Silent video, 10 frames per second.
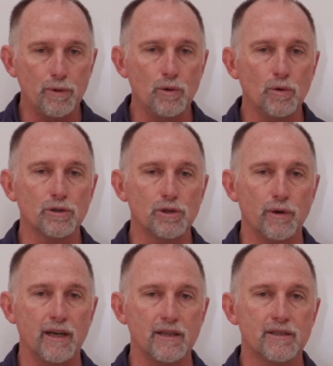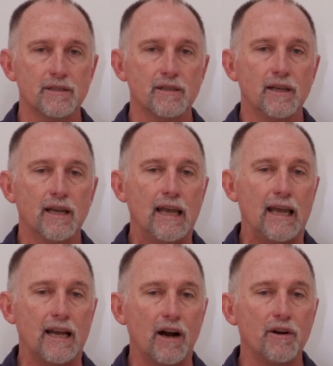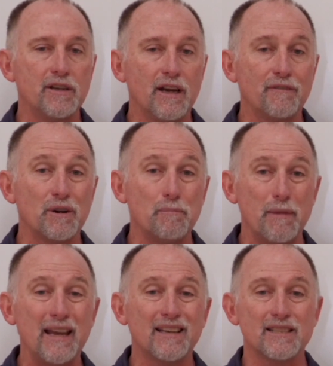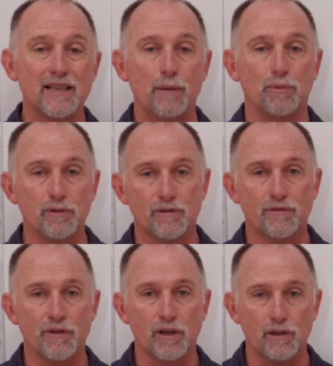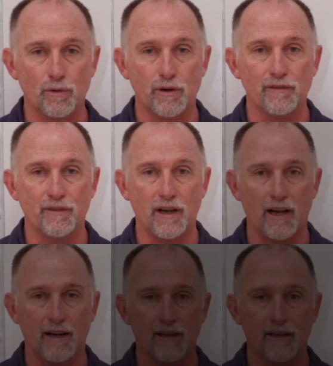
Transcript: you will join us in our endeavor to make disciples for the glory of God.